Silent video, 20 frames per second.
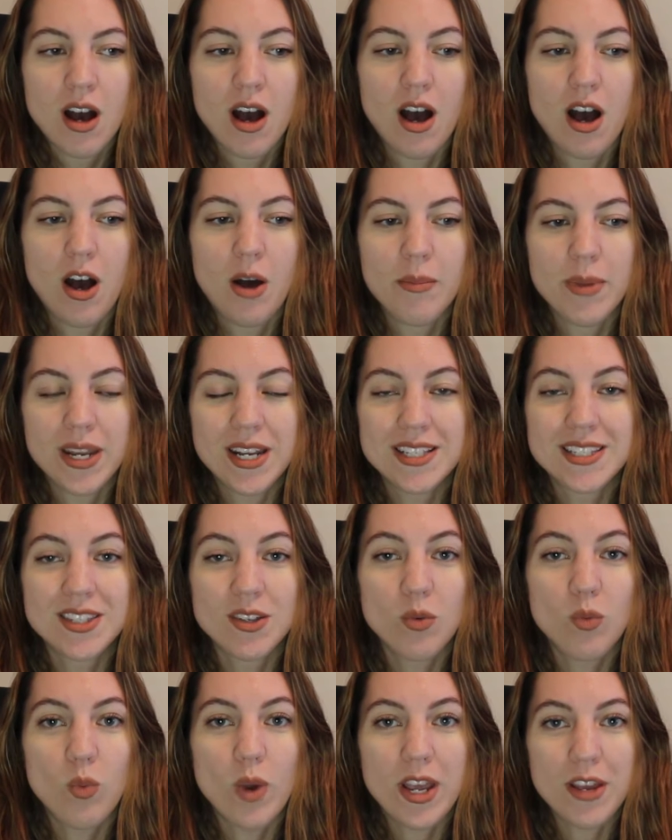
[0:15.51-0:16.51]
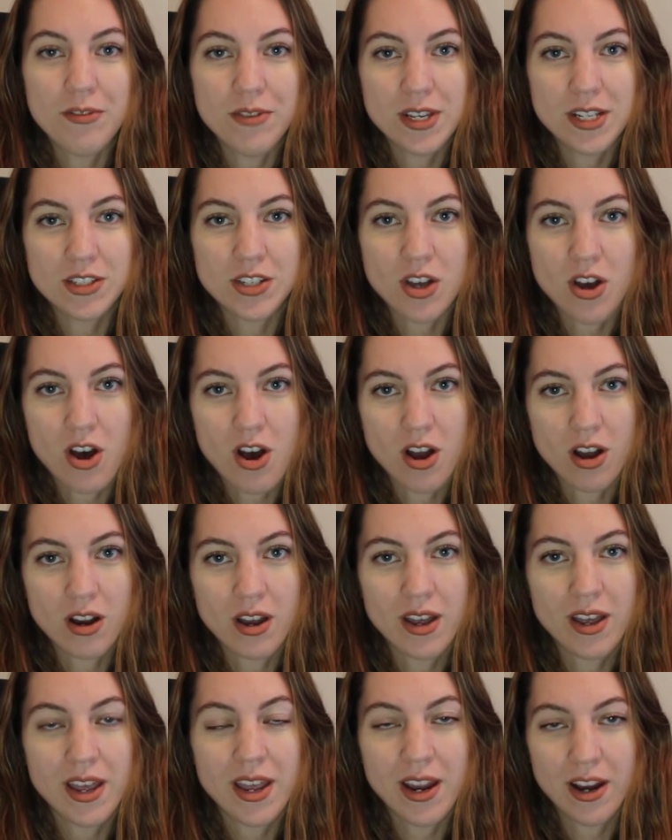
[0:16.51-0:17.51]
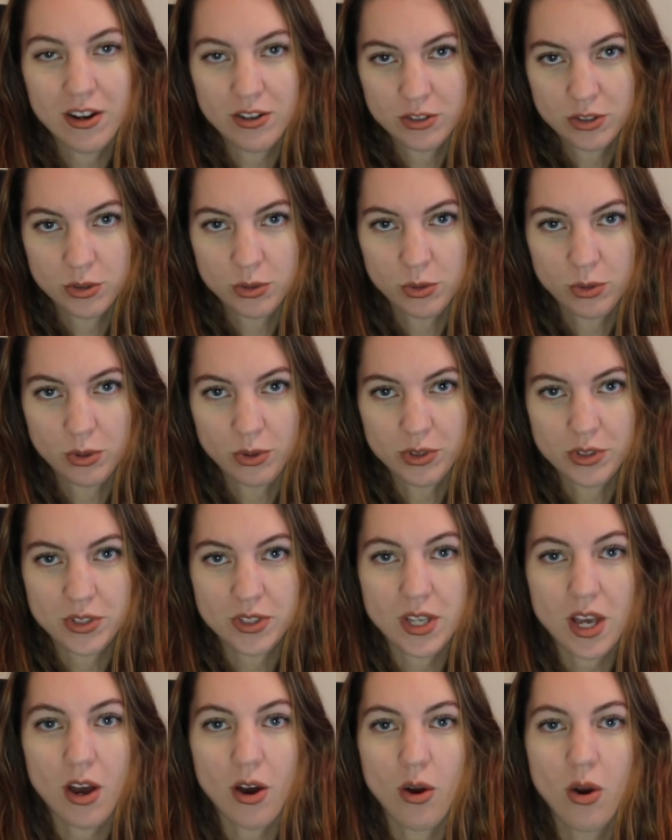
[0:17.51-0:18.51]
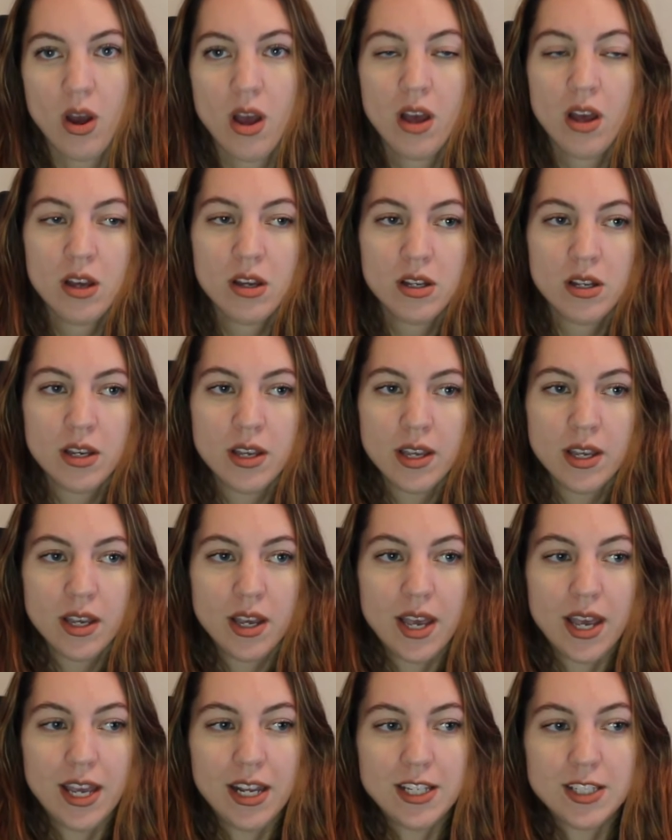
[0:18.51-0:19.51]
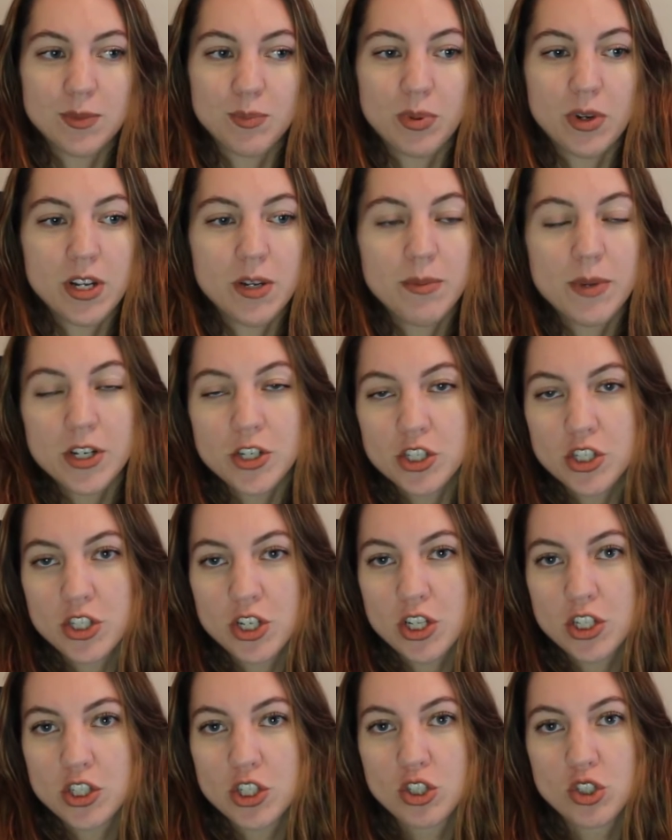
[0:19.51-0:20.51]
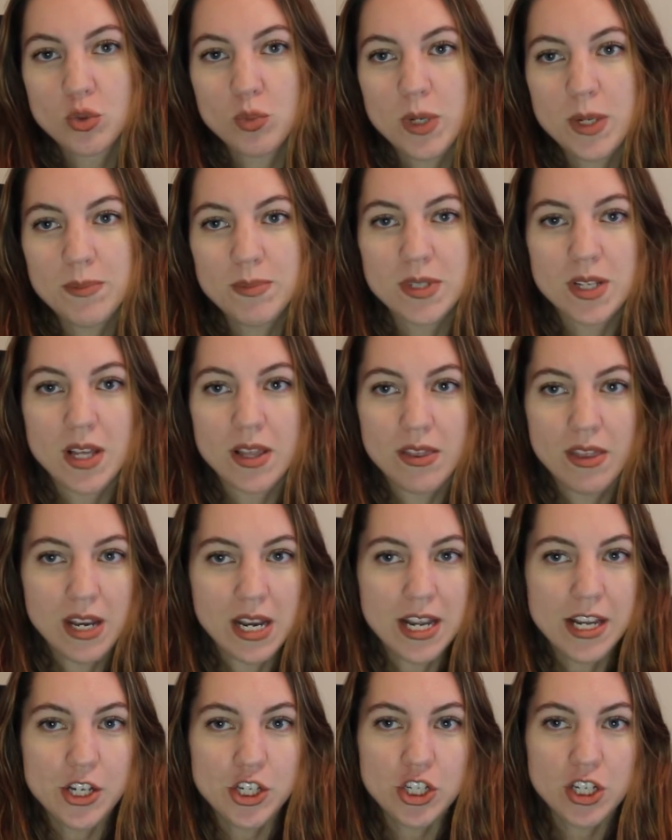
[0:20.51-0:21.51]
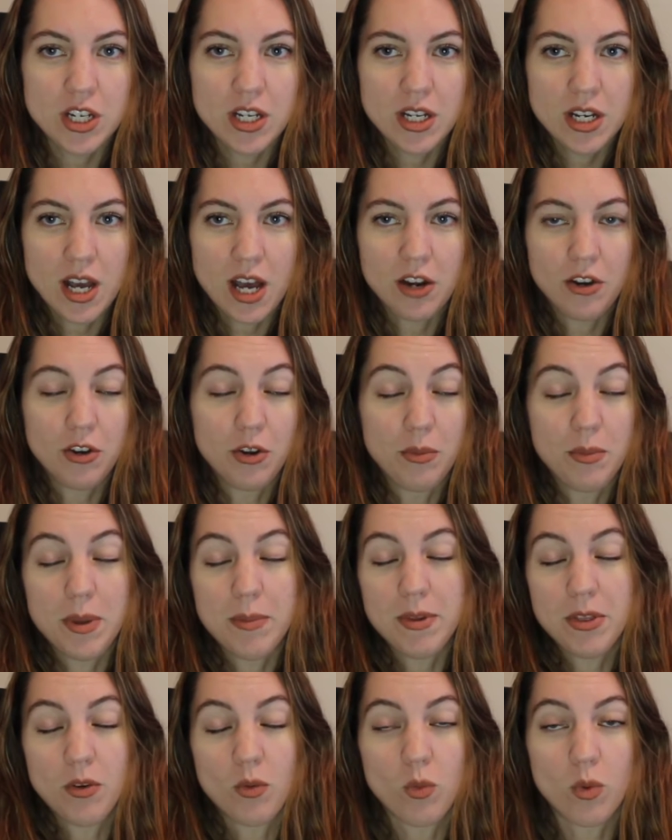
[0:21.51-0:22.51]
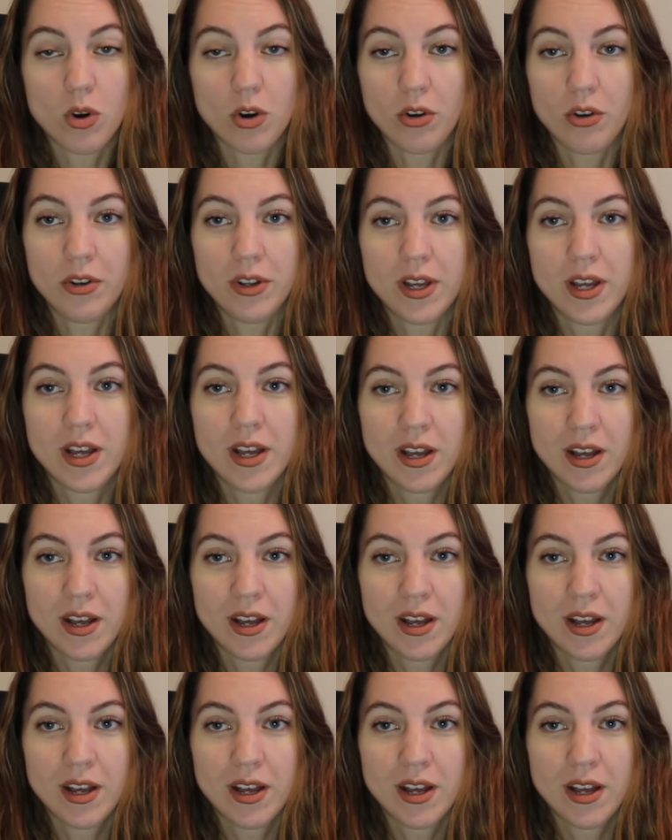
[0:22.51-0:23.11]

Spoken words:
It is the WavyTalk hair tool. So it has pretty much swept the nation, I don't know, maybe the world.